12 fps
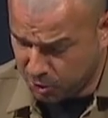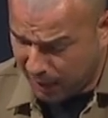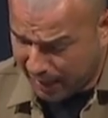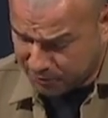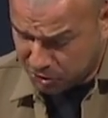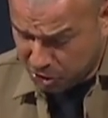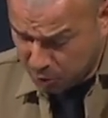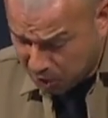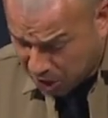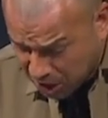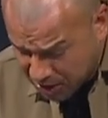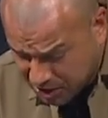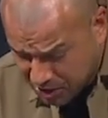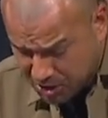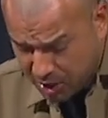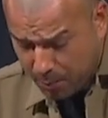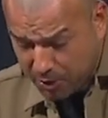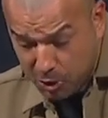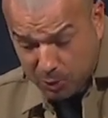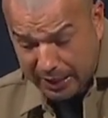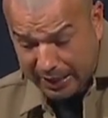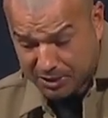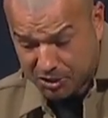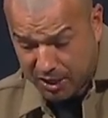you have to do good to someone you
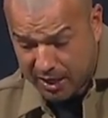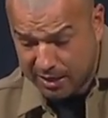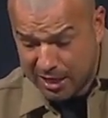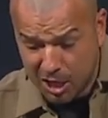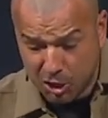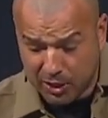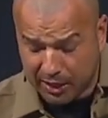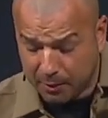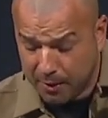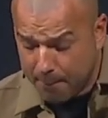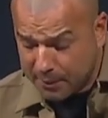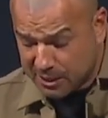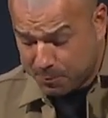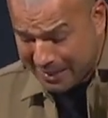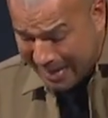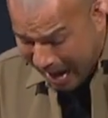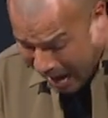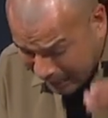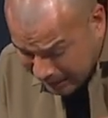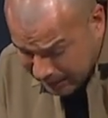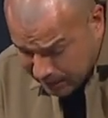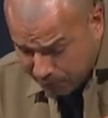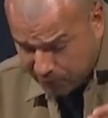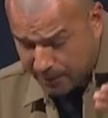can't stand. You got to speak highly
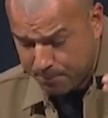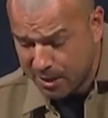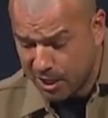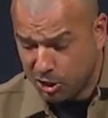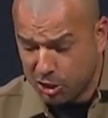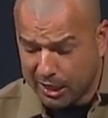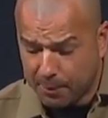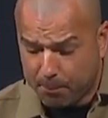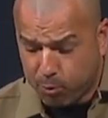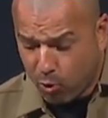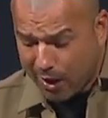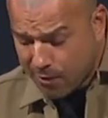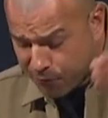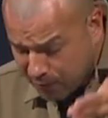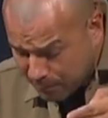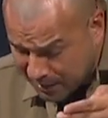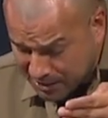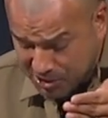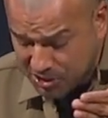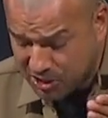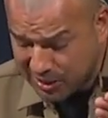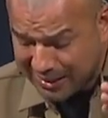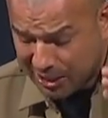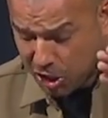of them. You got to pray for them. This is
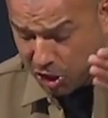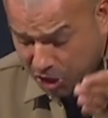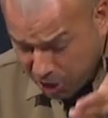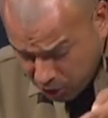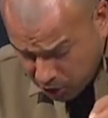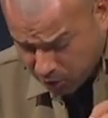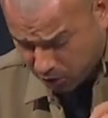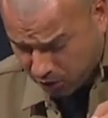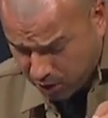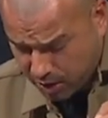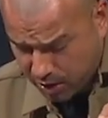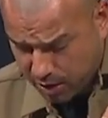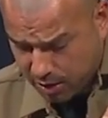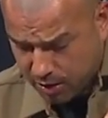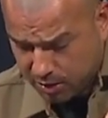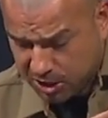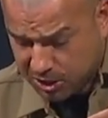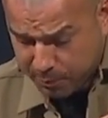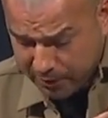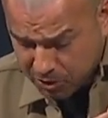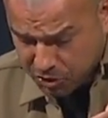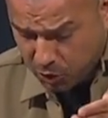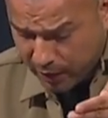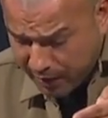the cure to
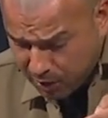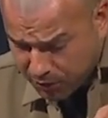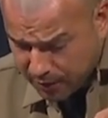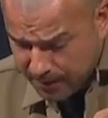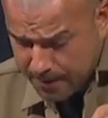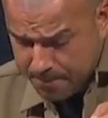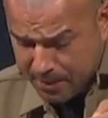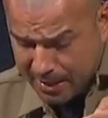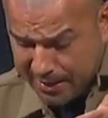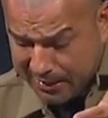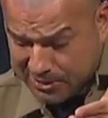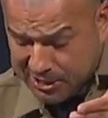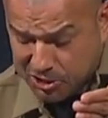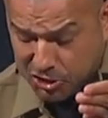spiritual health. Then it says,